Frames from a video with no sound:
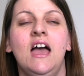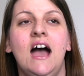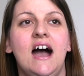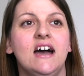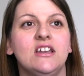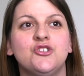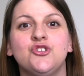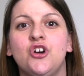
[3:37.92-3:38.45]

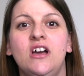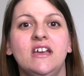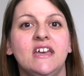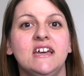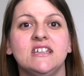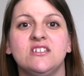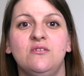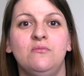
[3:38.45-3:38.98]
and try and
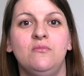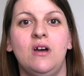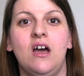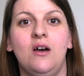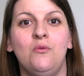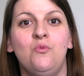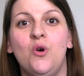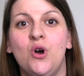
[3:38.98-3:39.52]
get some
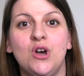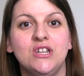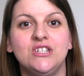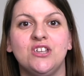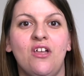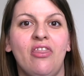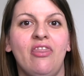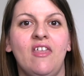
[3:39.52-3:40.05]
words
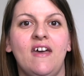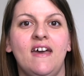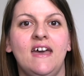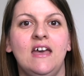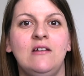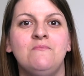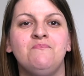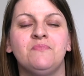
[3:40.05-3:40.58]
on
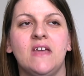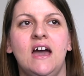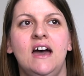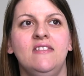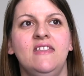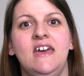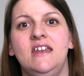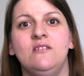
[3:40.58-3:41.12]
there,
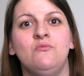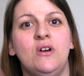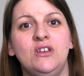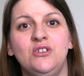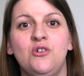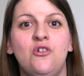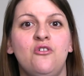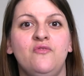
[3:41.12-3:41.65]
and then when
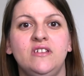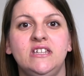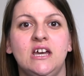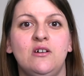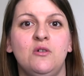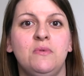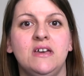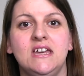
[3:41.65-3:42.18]
your
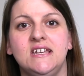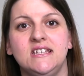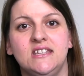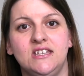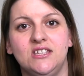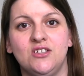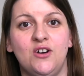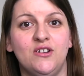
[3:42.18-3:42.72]
video appears at
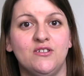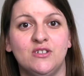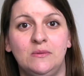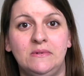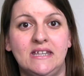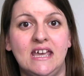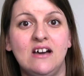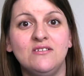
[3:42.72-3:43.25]
the side of
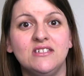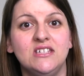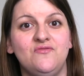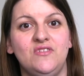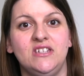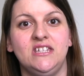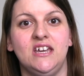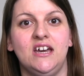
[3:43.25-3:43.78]
somebody else's
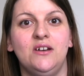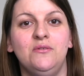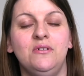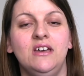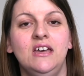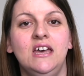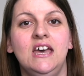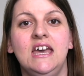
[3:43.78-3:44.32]
video,
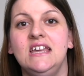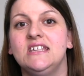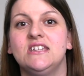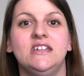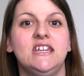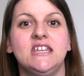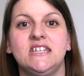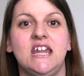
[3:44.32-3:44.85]
it's
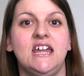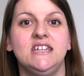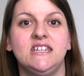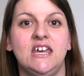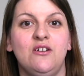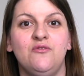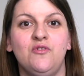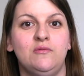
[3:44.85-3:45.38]
going to stand
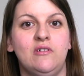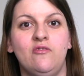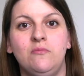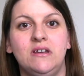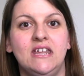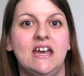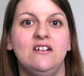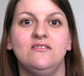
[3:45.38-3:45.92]
out from
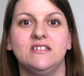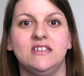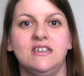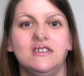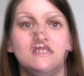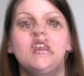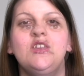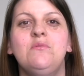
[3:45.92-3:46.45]
everybody
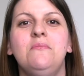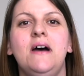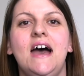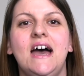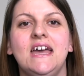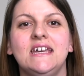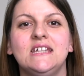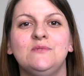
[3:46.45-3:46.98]
else's. Number
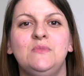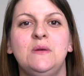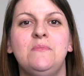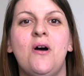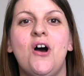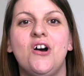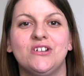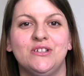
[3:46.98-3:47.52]
eight, be
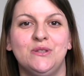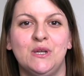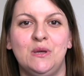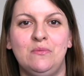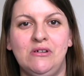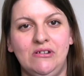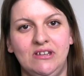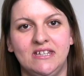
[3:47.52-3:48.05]
part of the
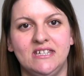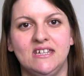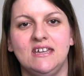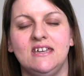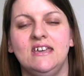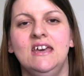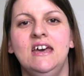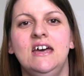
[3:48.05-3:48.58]

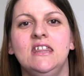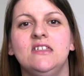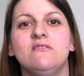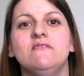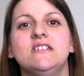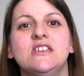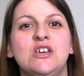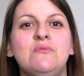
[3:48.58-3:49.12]
community. There
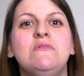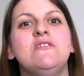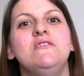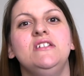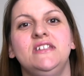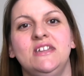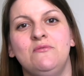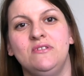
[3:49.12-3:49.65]
is a
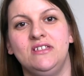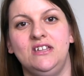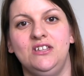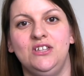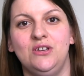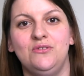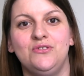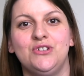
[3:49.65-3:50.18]
community within
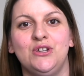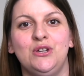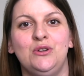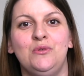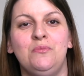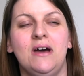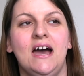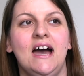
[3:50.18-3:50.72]

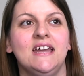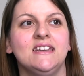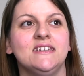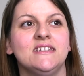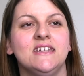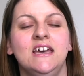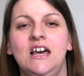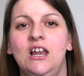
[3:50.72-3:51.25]
YouTube
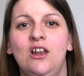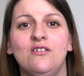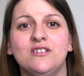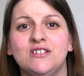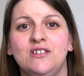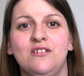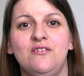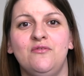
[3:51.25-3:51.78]
and
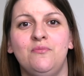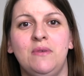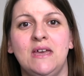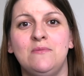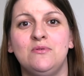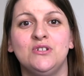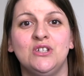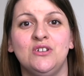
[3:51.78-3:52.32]
lots of
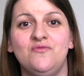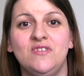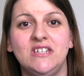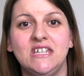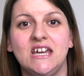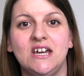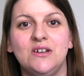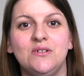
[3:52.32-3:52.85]
people do
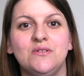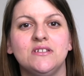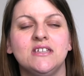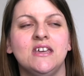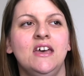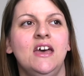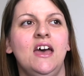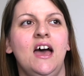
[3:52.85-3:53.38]
videos,
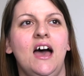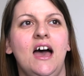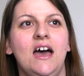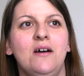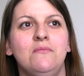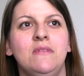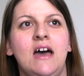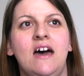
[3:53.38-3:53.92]

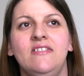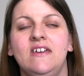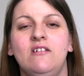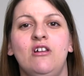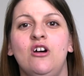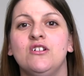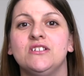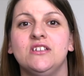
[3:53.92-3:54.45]
and there are
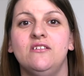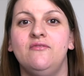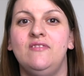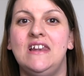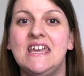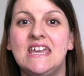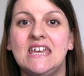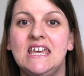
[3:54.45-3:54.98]
lots of
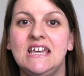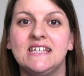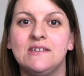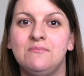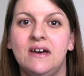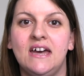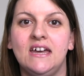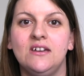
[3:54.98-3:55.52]
linkies
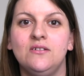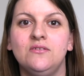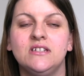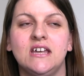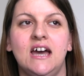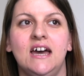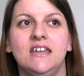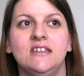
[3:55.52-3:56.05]
about
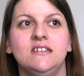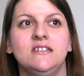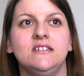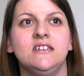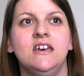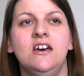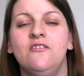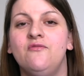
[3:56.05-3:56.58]

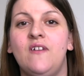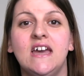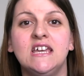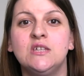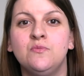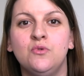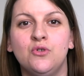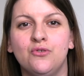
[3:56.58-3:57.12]
and
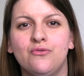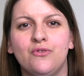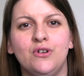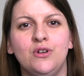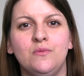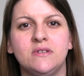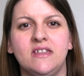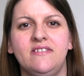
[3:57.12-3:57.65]
Facebook
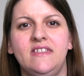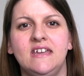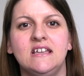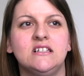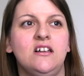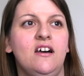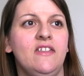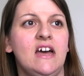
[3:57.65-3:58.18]
groups and
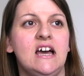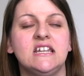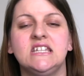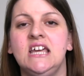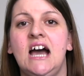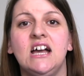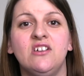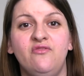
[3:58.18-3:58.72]
things like that,
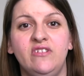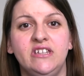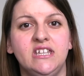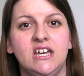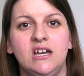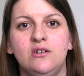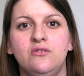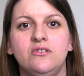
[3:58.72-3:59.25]
tag
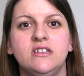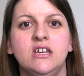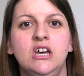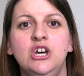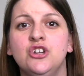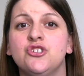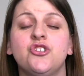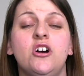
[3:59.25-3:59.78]
videos.
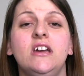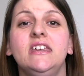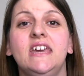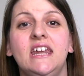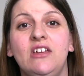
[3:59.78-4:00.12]
Try and get